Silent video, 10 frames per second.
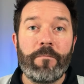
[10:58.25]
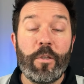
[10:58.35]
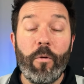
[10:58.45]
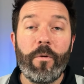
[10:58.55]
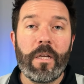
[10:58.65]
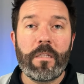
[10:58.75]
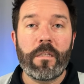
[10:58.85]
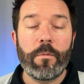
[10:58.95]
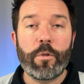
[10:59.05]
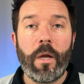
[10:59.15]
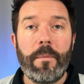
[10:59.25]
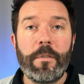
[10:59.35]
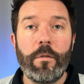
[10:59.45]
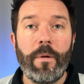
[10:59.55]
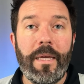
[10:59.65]
Don't forget to subscribe
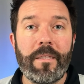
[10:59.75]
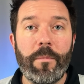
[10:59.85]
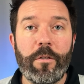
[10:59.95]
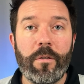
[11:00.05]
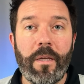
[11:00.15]
to Asymmetric